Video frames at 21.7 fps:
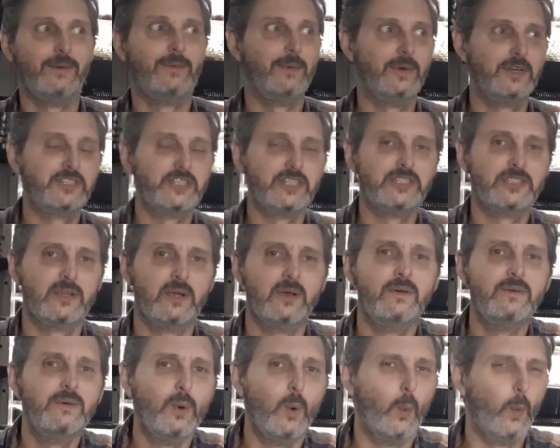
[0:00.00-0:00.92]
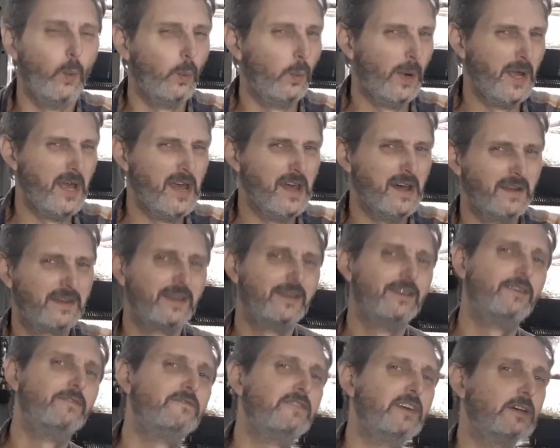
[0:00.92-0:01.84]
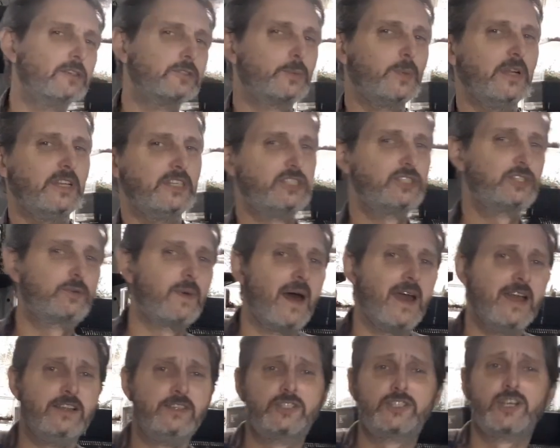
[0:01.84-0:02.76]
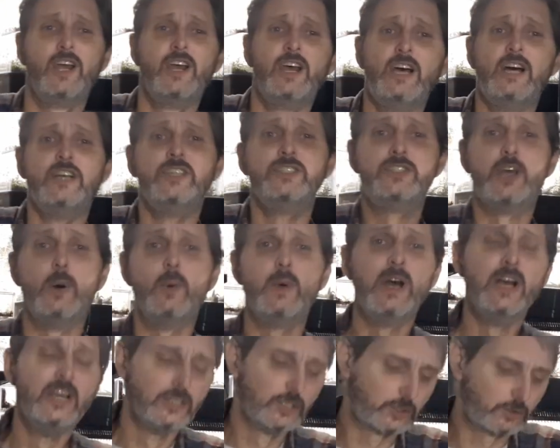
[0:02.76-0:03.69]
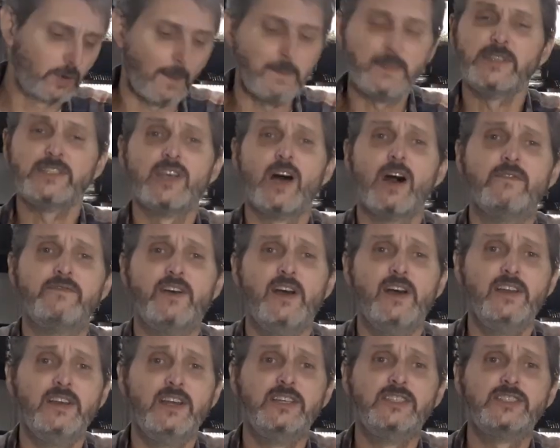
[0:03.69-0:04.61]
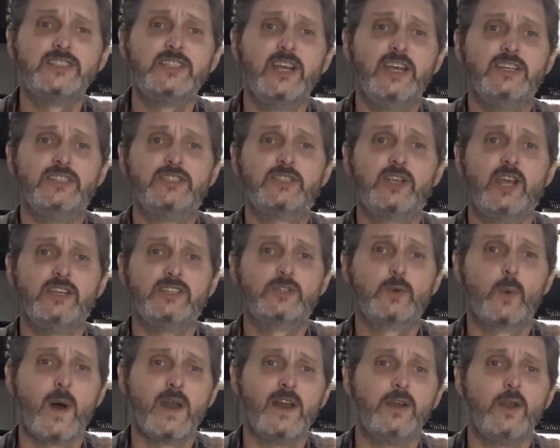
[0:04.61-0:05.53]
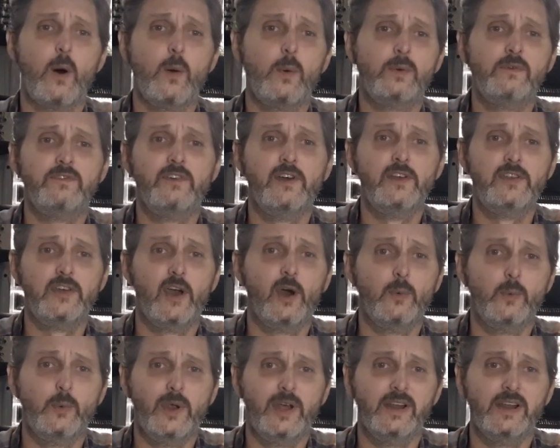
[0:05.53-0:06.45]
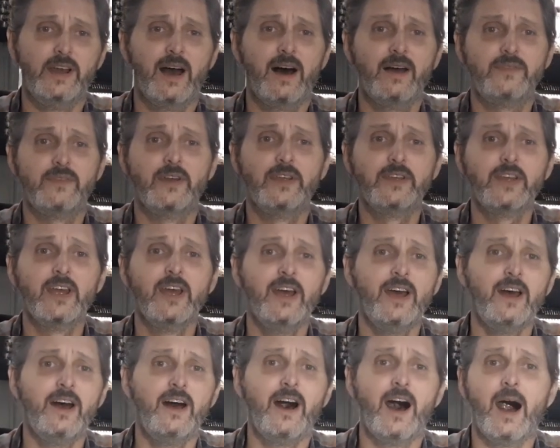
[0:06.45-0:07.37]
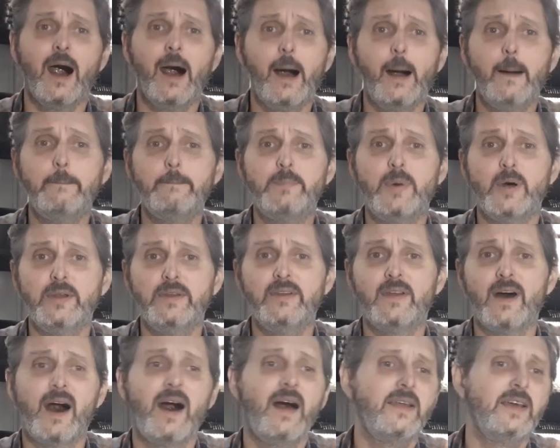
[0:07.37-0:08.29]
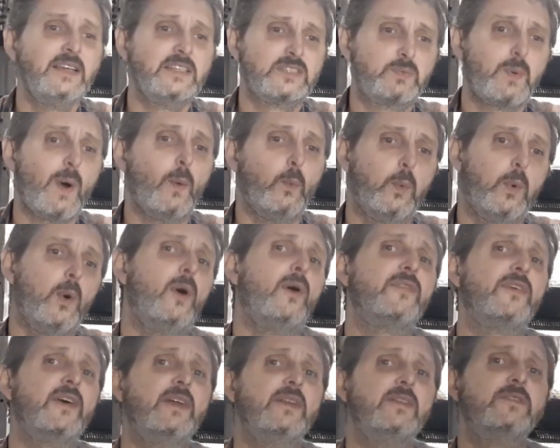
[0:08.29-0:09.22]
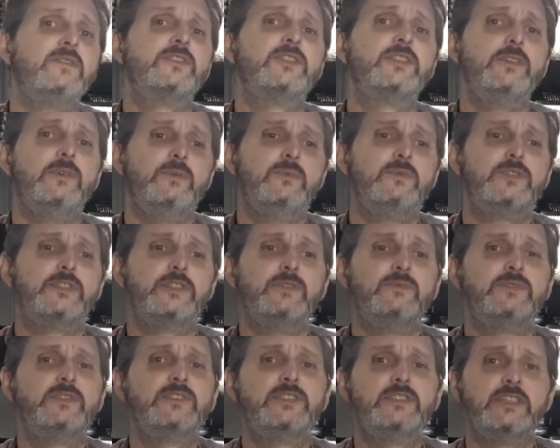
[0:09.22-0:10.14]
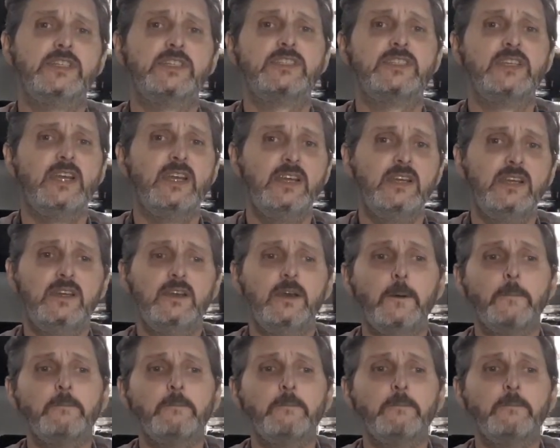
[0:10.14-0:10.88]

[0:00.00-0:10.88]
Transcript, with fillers: which is weird and feels really strange. So strap yourself in. It's quite a long video, really, I think, but it's well worth it to see